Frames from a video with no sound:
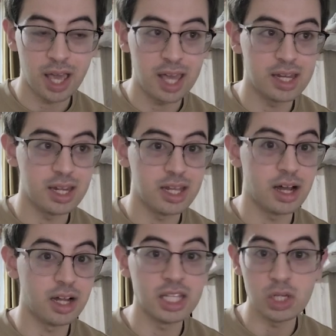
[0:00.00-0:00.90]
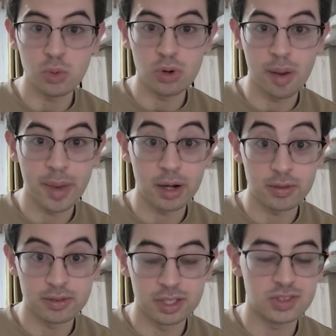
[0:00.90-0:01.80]
and an unequal amount
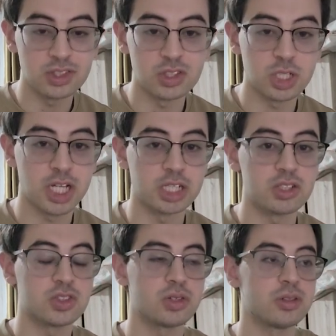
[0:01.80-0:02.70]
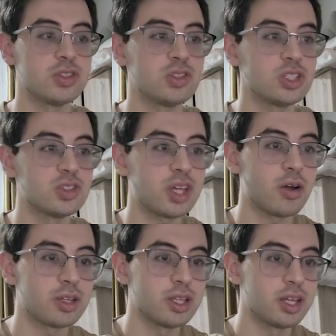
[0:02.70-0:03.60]
of distance change. So this is just
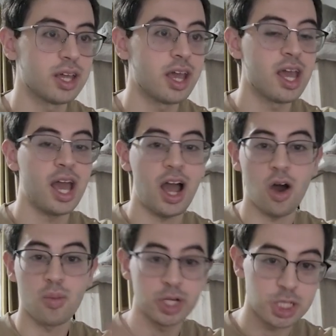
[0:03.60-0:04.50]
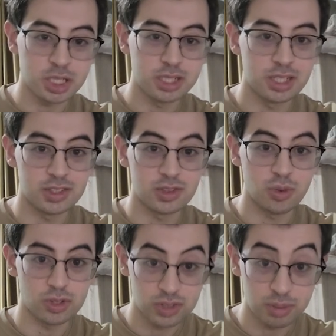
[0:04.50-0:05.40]
calculating how much does
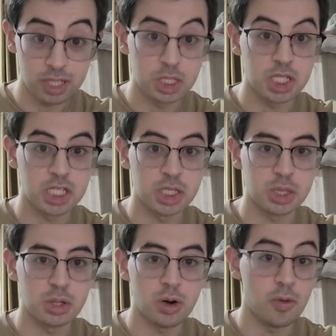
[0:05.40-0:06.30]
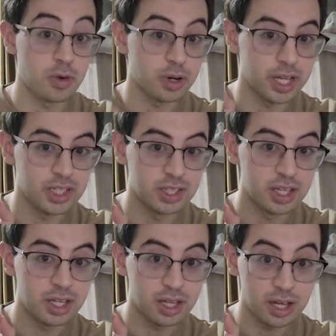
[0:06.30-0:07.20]
something change over a
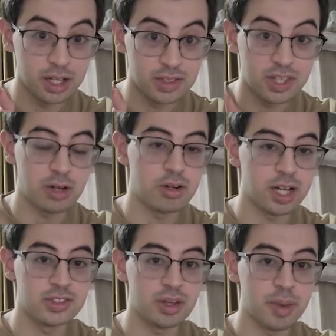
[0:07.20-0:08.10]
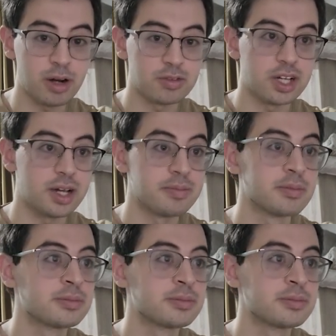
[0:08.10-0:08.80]
standardized amount of time.